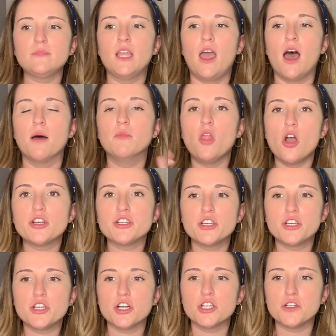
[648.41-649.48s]
laundry
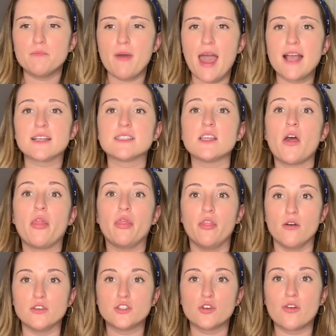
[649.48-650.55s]
detergent packs.
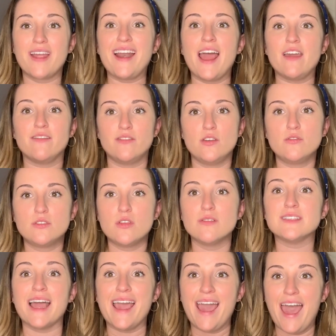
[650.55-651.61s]
Those are great. I've used
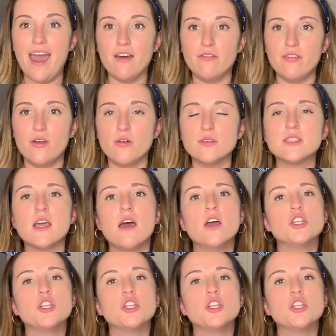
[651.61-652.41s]
those. I have those.